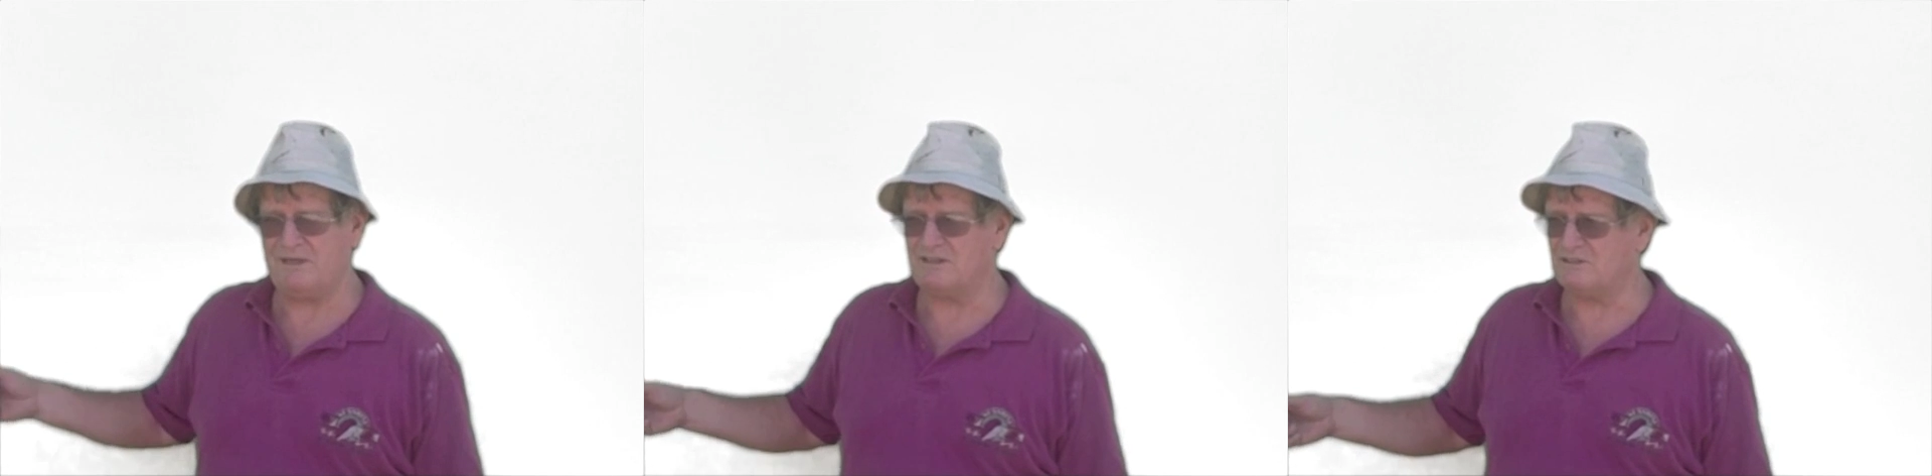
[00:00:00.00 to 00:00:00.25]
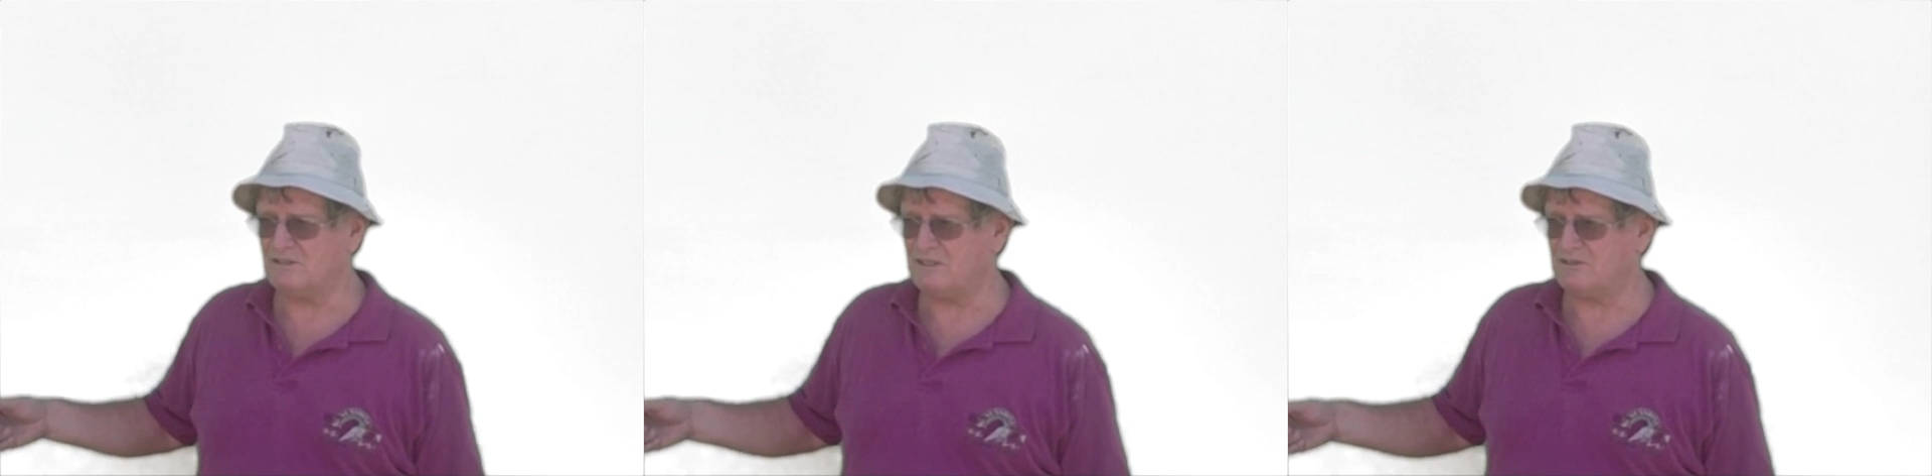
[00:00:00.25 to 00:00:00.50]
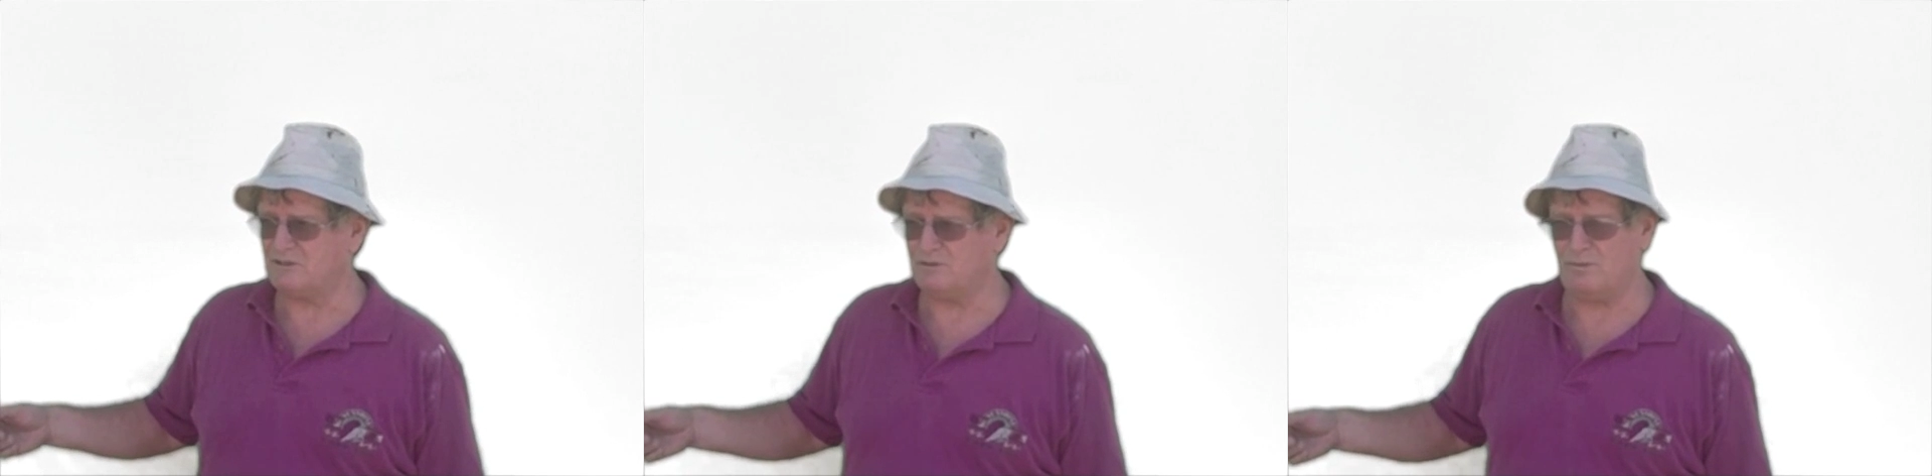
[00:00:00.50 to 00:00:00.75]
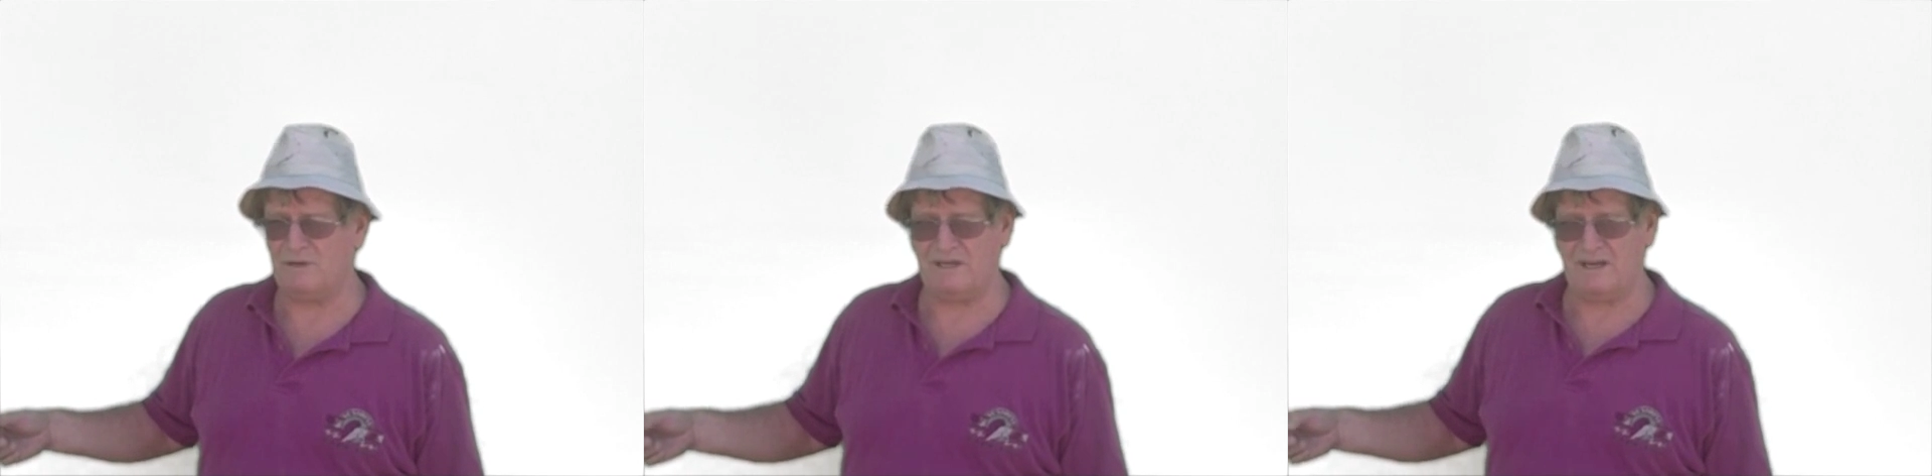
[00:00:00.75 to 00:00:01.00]
The only thing
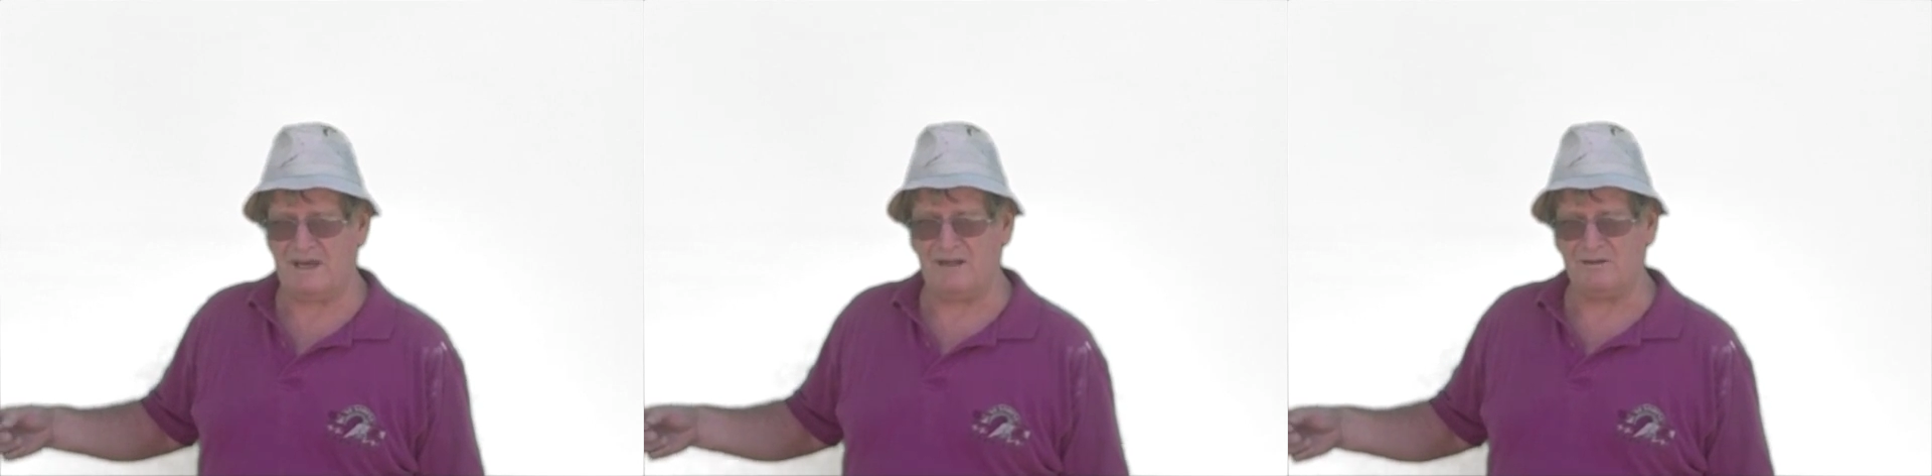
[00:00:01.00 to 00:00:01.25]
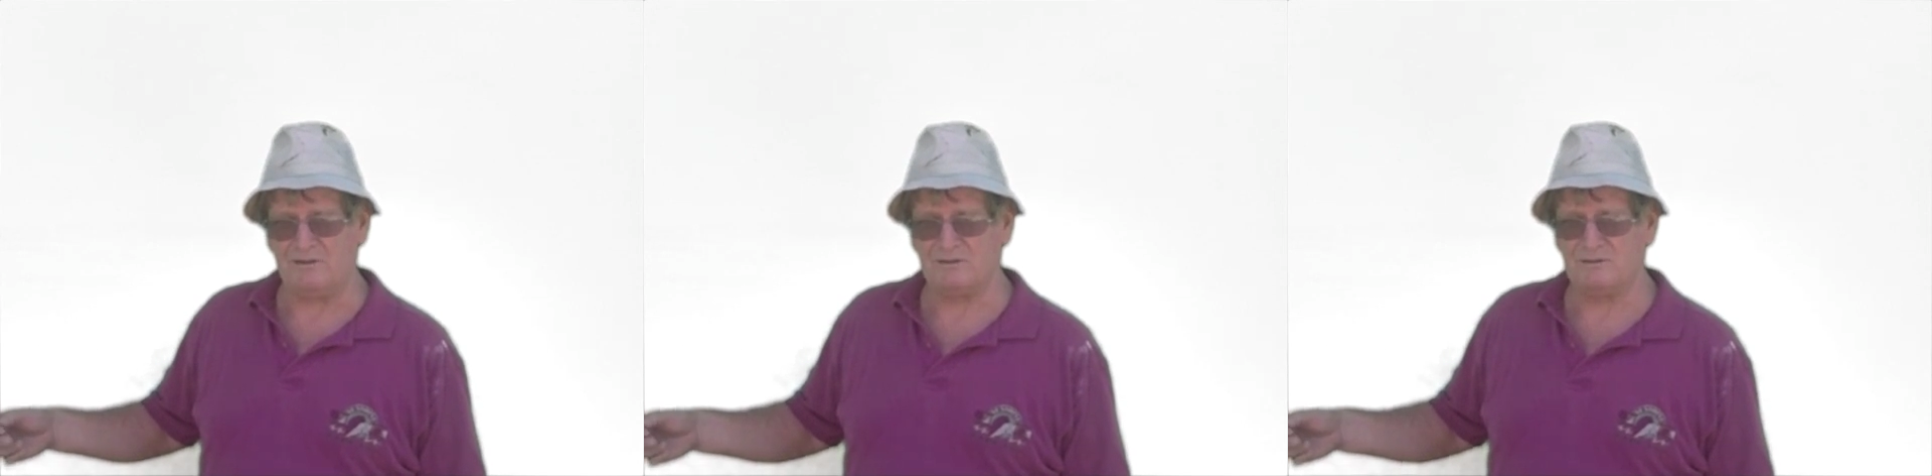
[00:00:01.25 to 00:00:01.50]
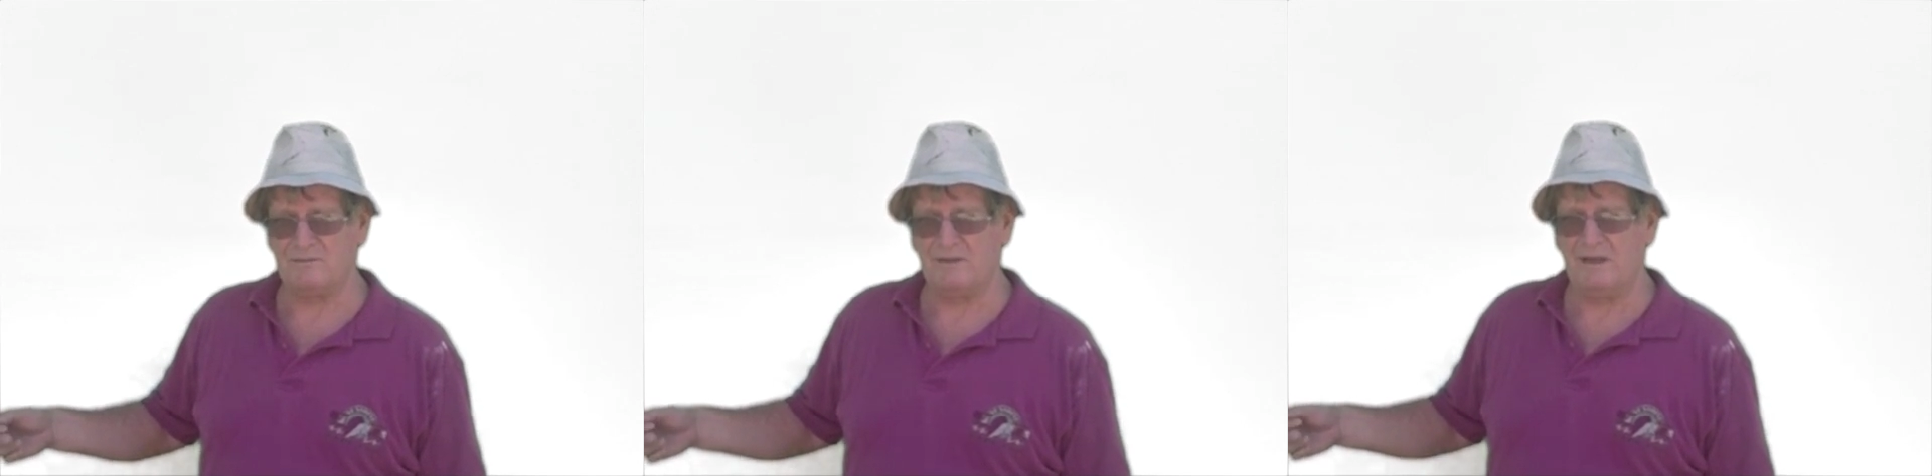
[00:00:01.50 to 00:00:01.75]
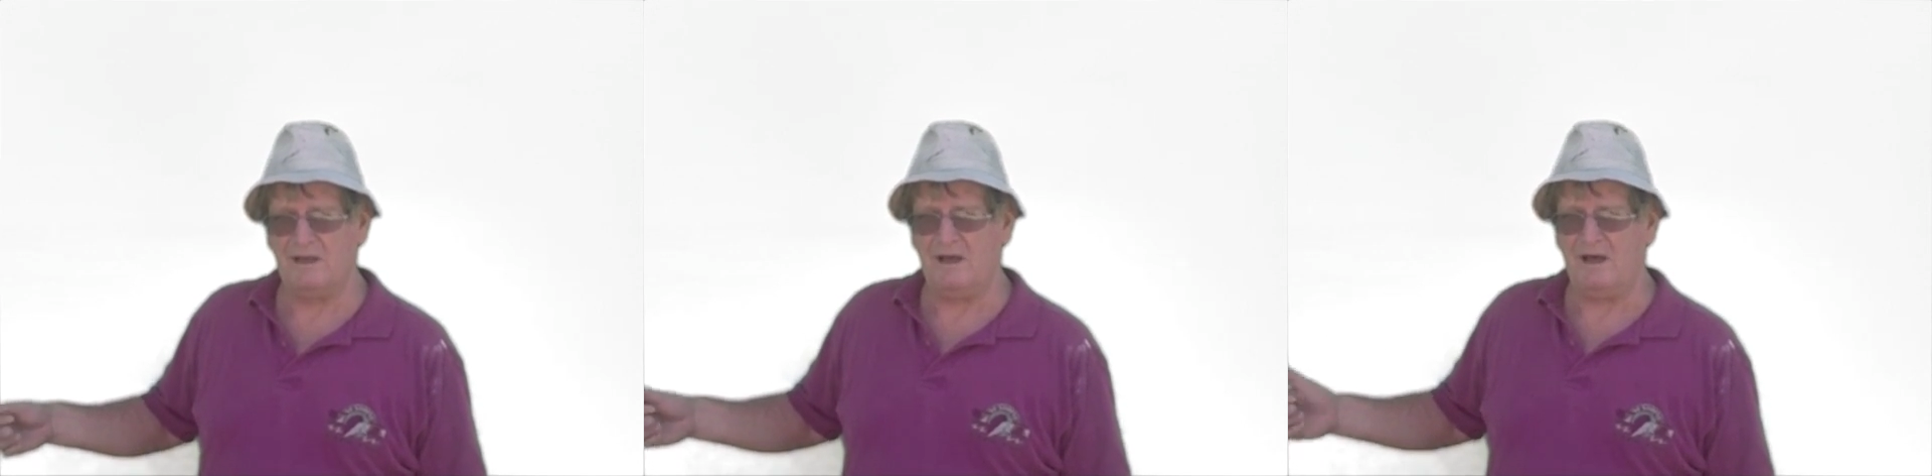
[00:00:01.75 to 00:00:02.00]
to keep in mind when
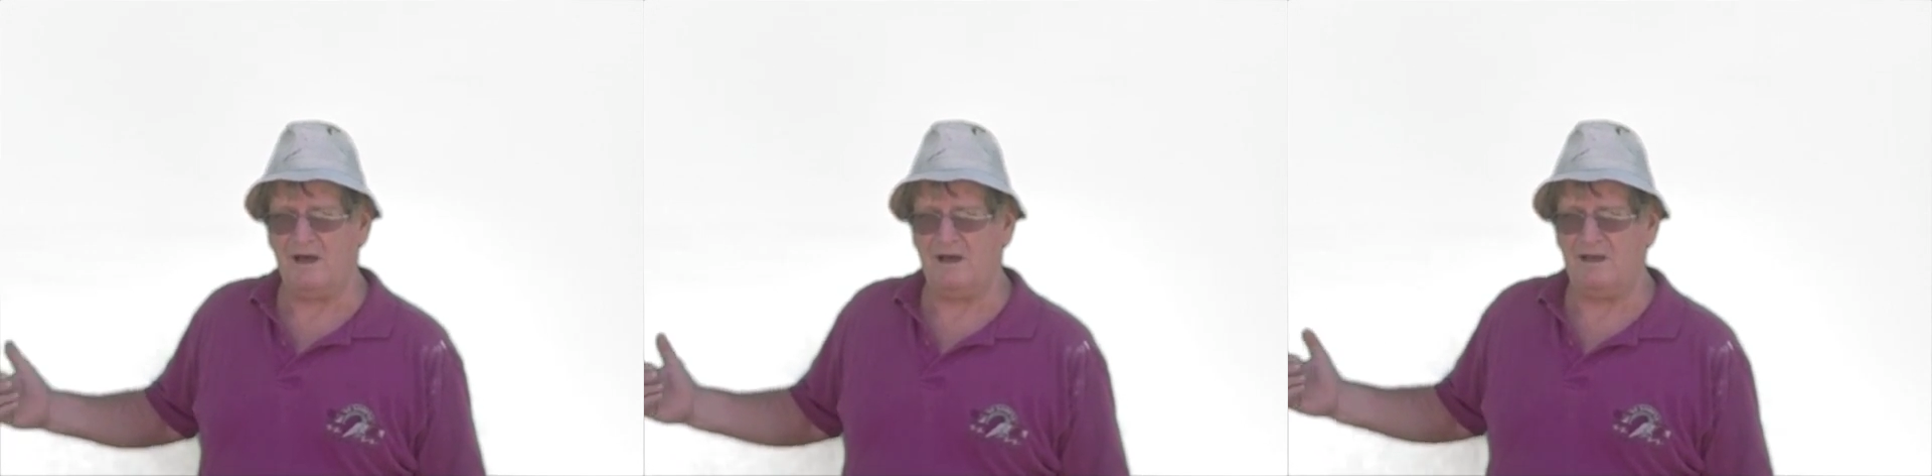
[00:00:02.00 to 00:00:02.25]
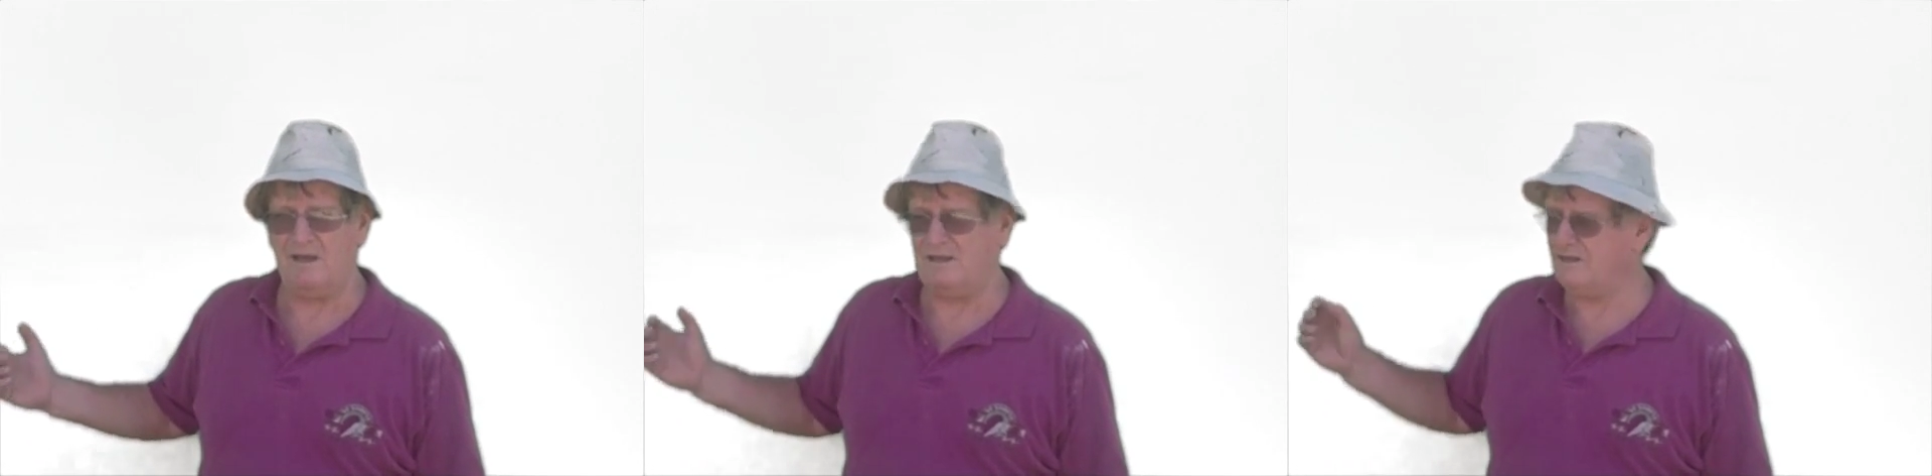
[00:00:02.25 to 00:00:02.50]
you're doing a